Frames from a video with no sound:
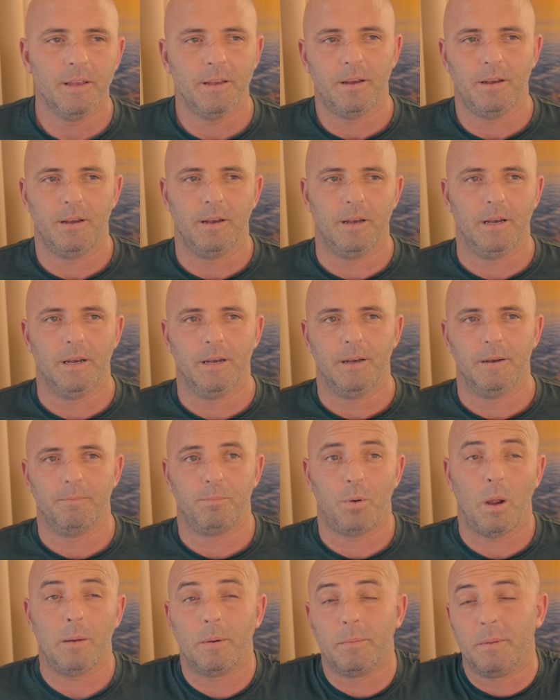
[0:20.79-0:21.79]

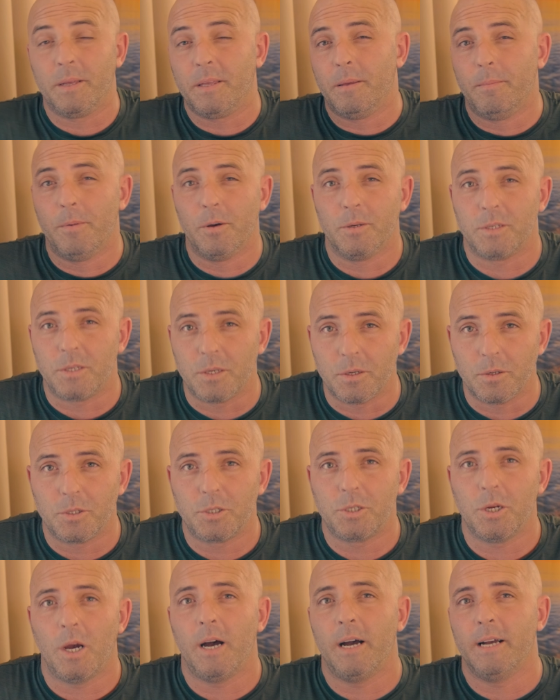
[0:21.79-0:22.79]
Probably the most used
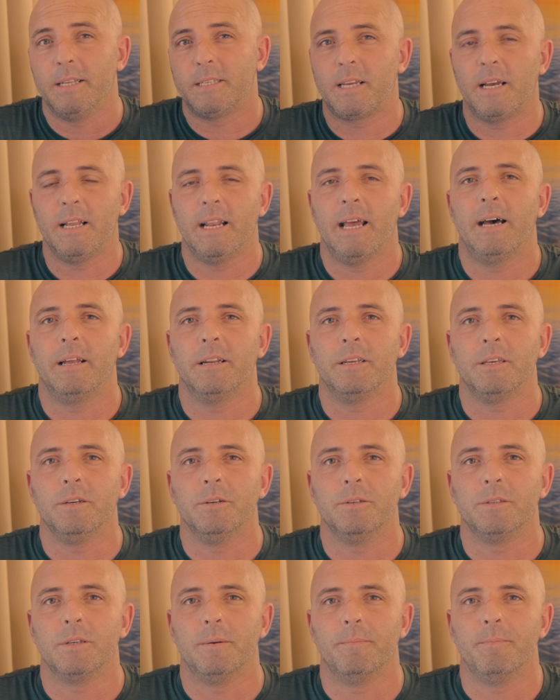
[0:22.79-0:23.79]
shots, kind of how to
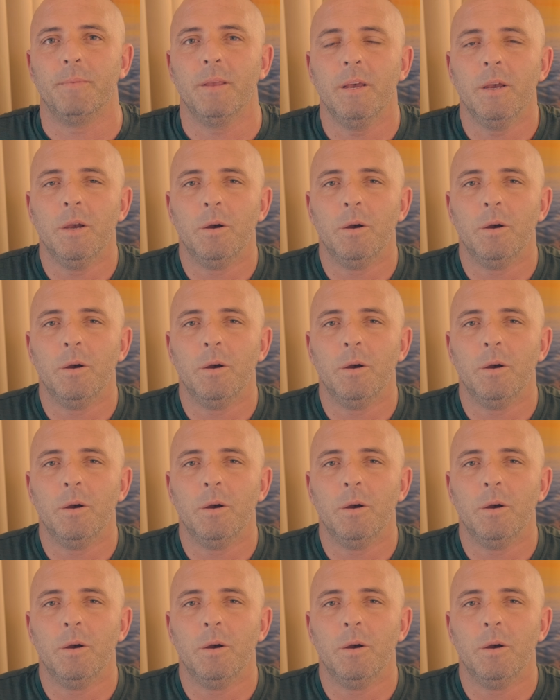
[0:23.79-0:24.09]
use them.